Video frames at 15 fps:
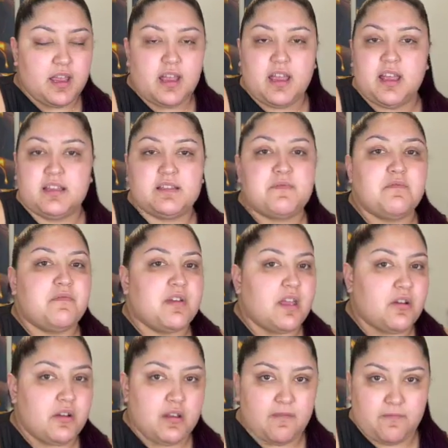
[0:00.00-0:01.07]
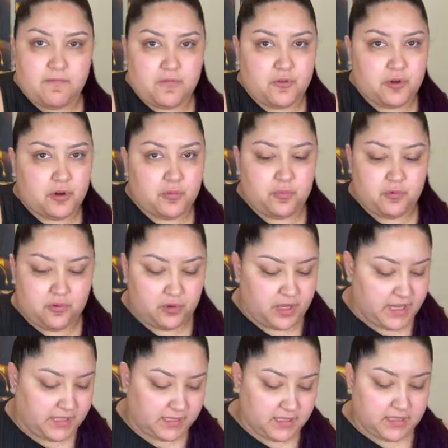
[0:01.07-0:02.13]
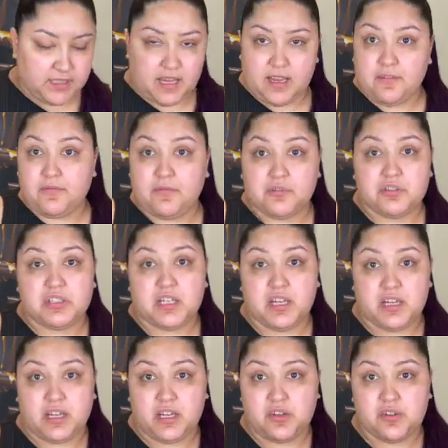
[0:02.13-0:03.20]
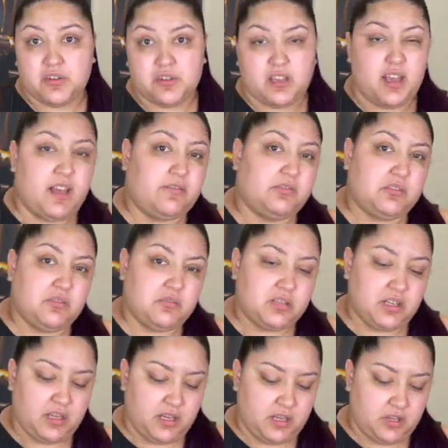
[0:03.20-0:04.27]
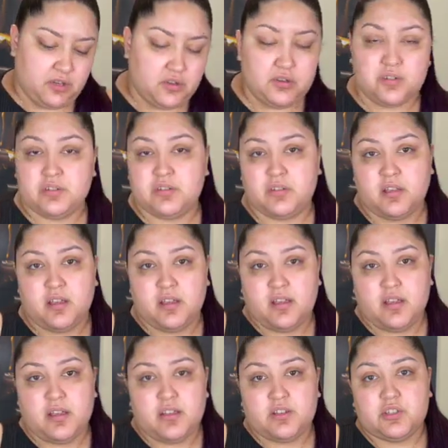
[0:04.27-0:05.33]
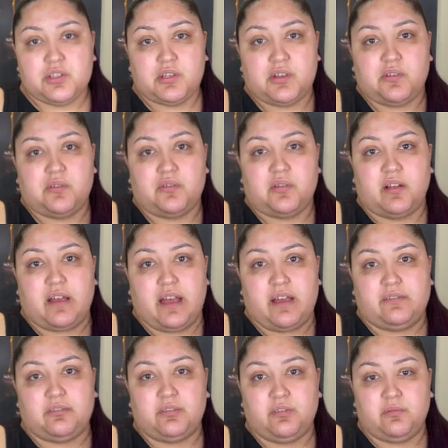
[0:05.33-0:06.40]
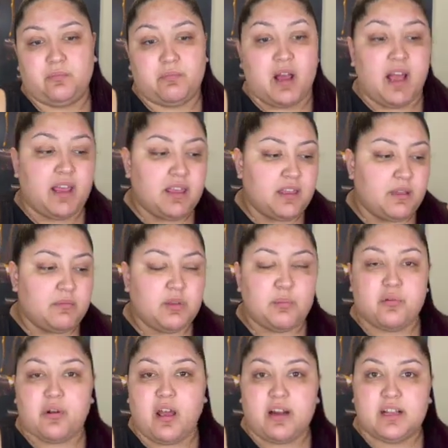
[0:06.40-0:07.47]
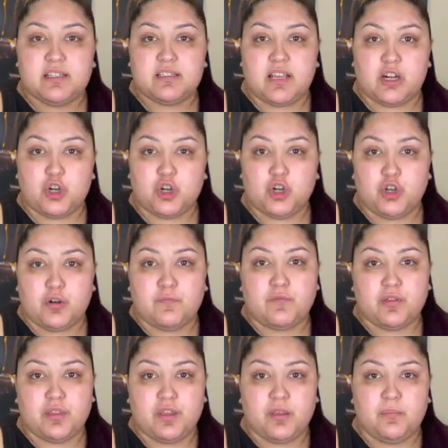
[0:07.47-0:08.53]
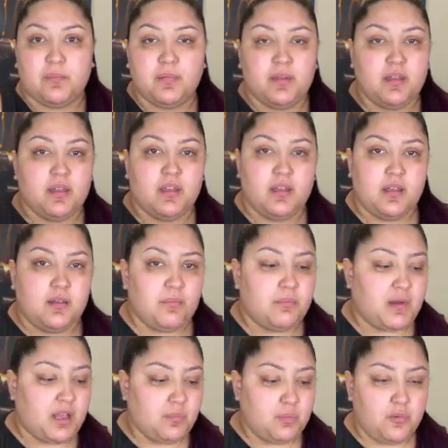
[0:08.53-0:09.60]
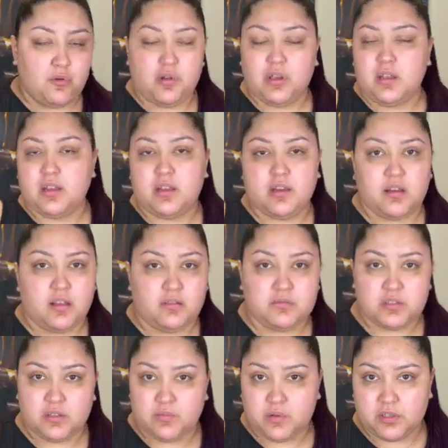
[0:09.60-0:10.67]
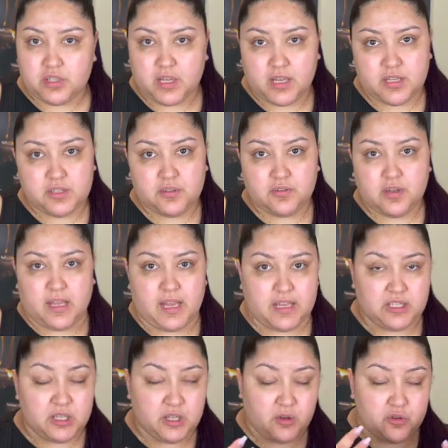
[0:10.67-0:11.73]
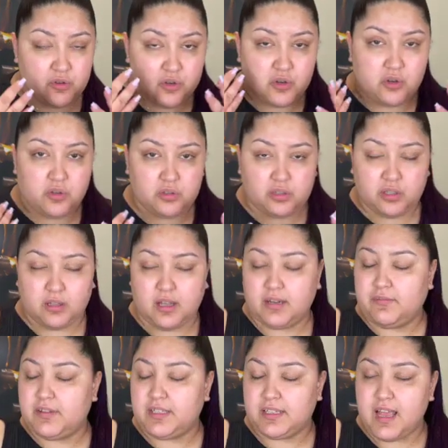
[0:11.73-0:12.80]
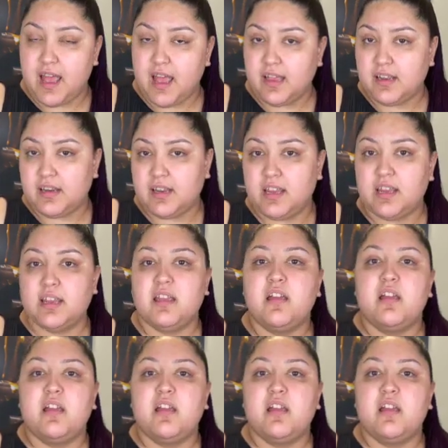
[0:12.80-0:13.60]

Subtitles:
It's very affordable. It's safe for teenagers. I have 2 teenagers. So I have to buy them the products that are good for them. My boy loves the Witch Hazel. It has controlled a lot of his acne.